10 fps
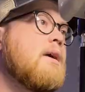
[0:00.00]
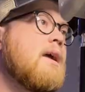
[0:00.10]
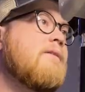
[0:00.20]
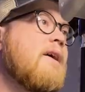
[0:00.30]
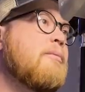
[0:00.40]

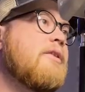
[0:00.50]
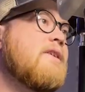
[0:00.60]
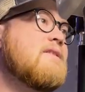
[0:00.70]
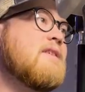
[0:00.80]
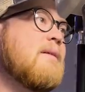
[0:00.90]
If I put
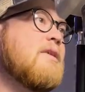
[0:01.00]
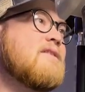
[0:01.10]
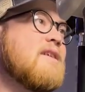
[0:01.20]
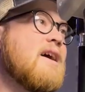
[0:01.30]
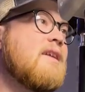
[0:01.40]
these side by
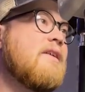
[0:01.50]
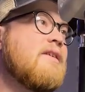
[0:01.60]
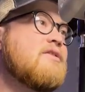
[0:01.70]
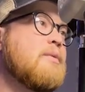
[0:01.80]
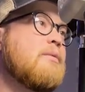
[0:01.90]
side,
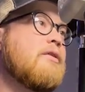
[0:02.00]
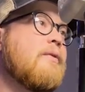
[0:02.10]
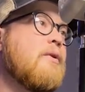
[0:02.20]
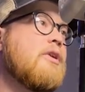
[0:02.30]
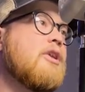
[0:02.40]
this one was
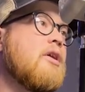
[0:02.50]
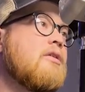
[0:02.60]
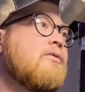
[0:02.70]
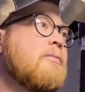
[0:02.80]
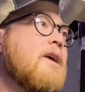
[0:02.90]

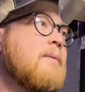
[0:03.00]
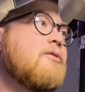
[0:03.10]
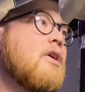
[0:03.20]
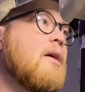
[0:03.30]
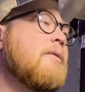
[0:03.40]
$30 from
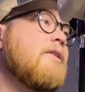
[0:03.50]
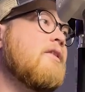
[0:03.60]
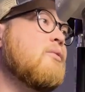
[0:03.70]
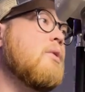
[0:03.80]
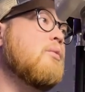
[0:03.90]
GameStop and
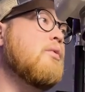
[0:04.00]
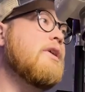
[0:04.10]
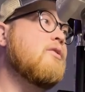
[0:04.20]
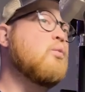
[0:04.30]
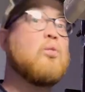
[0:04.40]
this one
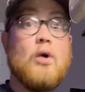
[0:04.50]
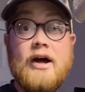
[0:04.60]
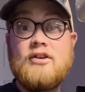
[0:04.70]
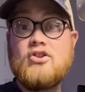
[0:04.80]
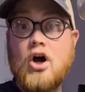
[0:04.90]
was
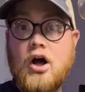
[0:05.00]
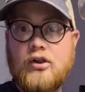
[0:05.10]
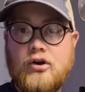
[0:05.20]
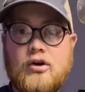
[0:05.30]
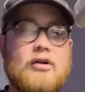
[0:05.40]

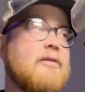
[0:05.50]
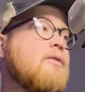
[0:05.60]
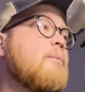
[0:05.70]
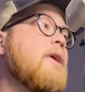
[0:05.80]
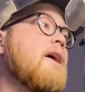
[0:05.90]
$1
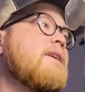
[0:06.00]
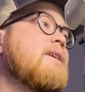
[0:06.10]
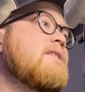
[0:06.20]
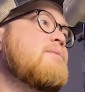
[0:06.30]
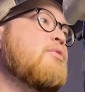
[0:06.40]
from
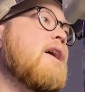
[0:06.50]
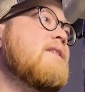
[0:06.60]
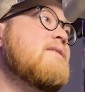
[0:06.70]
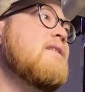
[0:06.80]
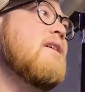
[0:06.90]

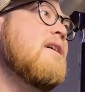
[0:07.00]
AliExpress.